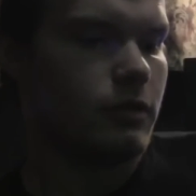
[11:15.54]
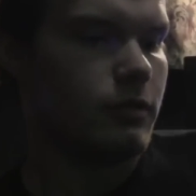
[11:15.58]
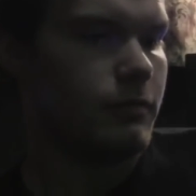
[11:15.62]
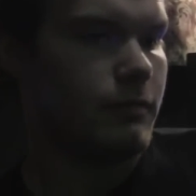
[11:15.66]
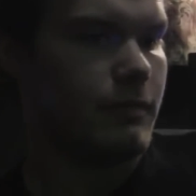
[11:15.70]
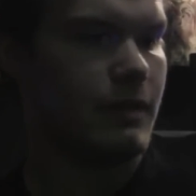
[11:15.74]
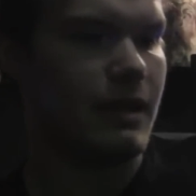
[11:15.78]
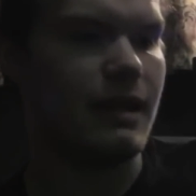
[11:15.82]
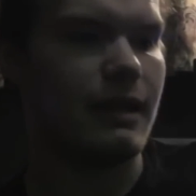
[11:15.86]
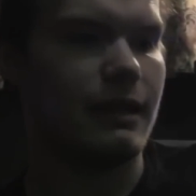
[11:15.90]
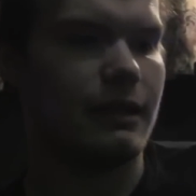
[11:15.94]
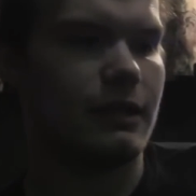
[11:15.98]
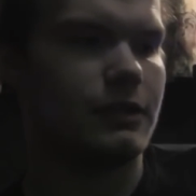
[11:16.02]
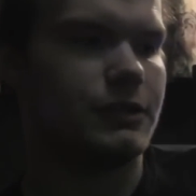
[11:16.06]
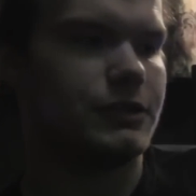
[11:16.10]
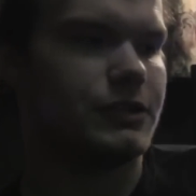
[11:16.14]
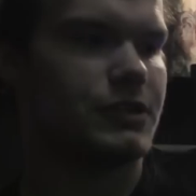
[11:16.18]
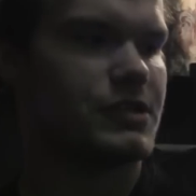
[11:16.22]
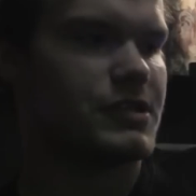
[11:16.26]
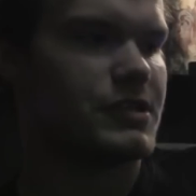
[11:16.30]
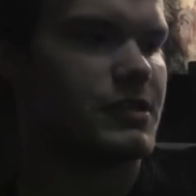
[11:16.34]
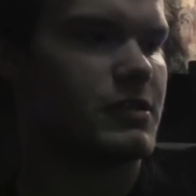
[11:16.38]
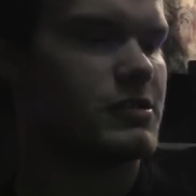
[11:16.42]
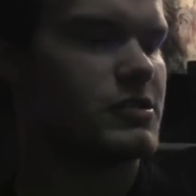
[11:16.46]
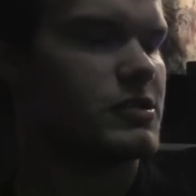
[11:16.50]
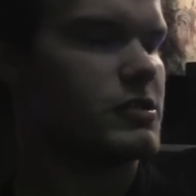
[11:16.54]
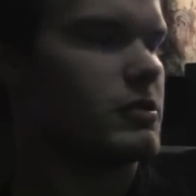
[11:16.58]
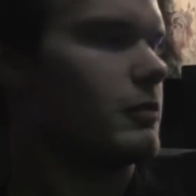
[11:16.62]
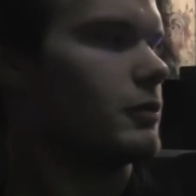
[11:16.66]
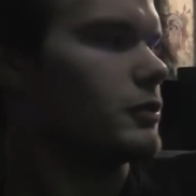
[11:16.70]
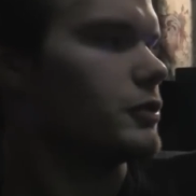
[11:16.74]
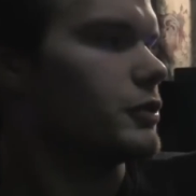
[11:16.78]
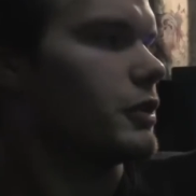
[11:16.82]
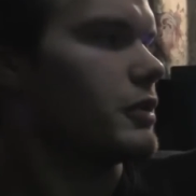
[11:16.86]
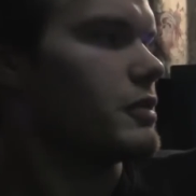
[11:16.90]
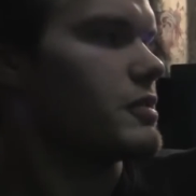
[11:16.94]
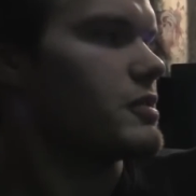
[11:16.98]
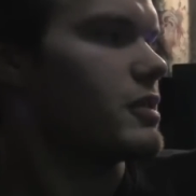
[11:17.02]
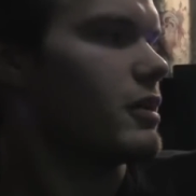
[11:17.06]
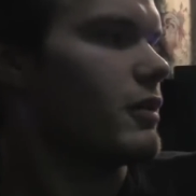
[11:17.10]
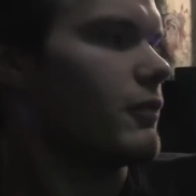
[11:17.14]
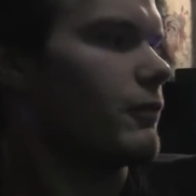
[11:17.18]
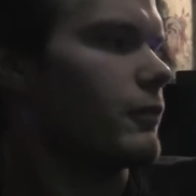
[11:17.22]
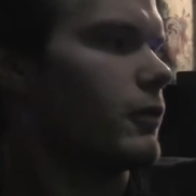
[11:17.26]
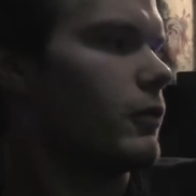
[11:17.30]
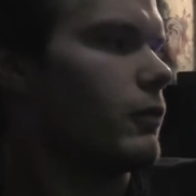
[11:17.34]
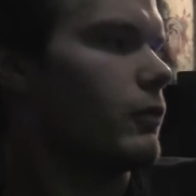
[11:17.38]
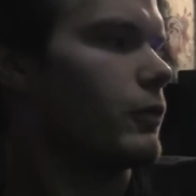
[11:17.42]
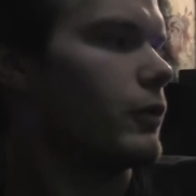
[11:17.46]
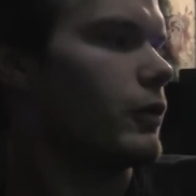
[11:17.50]
man, there's just there's so much good stuff
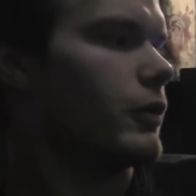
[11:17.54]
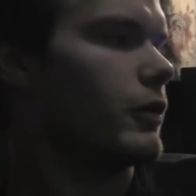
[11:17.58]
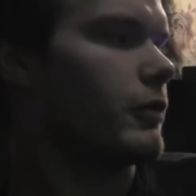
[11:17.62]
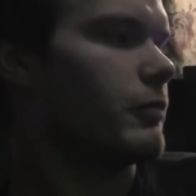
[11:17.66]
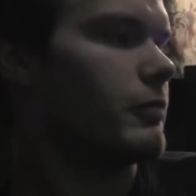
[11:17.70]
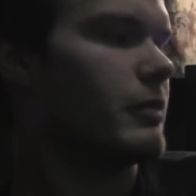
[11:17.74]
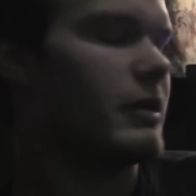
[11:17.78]
going on.